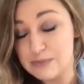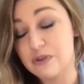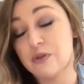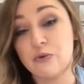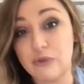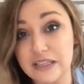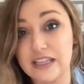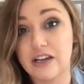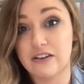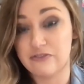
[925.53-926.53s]
but they're really
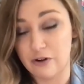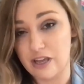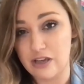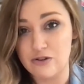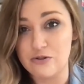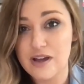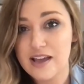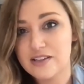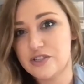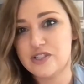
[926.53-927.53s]
good for you
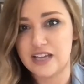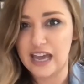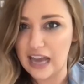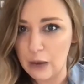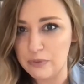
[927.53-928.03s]
just to kind of help